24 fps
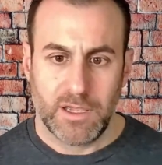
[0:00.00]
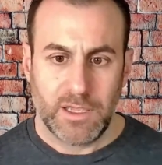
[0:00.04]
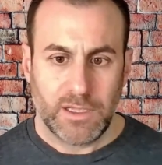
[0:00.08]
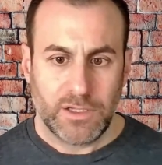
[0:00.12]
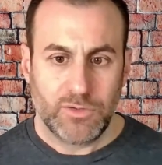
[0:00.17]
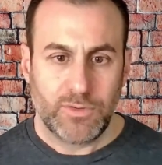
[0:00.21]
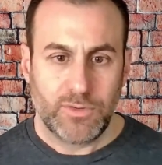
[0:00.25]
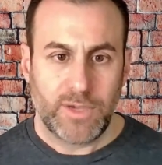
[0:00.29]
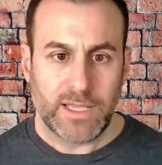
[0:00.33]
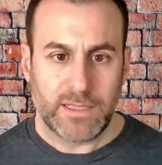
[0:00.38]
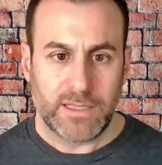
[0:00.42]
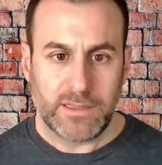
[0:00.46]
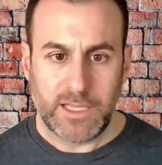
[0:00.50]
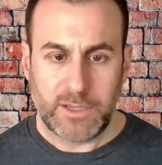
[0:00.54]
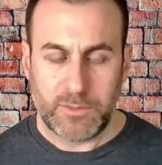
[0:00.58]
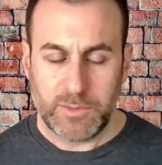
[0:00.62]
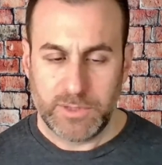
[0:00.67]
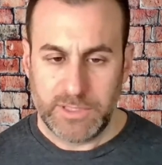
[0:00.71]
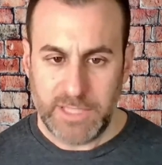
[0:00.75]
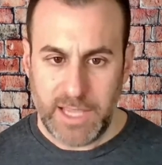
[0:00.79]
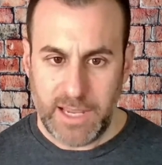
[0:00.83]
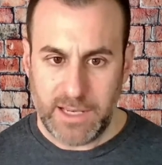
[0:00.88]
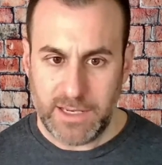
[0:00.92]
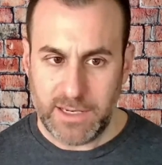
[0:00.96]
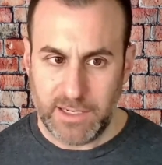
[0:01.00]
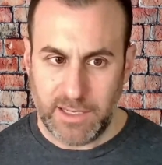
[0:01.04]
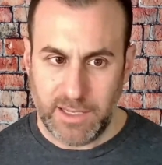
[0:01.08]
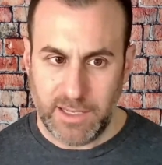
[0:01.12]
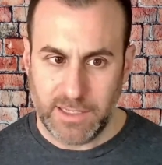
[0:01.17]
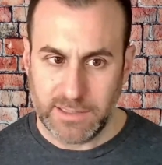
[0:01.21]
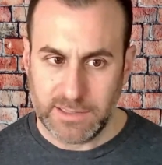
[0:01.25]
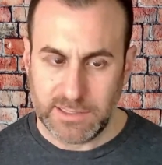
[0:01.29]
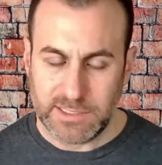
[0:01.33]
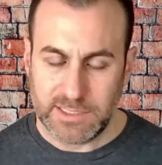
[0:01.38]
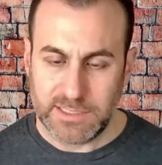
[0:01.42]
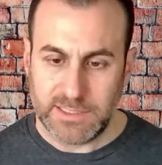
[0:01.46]
You get liquidated
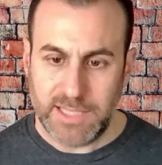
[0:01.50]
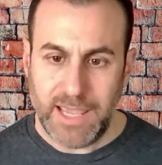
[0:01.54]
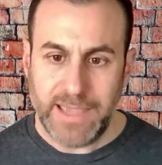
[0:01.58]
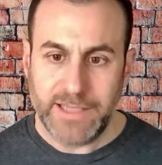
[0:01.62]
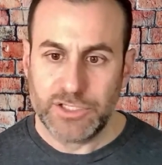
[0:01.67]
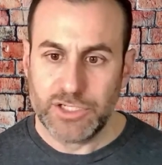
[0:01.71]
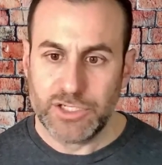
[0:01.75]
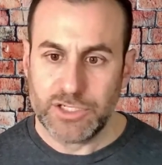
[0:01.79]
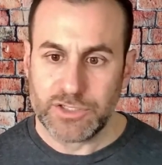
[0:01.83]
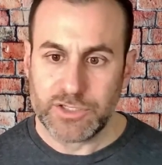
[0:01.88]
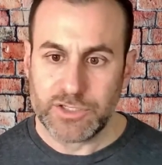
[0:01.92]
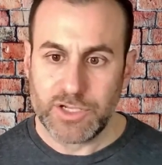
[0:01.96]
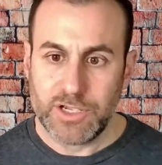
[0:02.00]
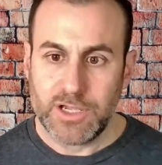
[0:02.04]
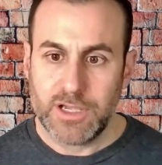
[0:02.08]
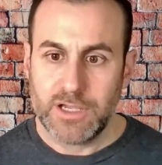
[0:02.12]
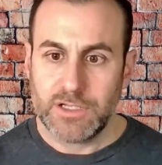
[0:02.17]
in stages.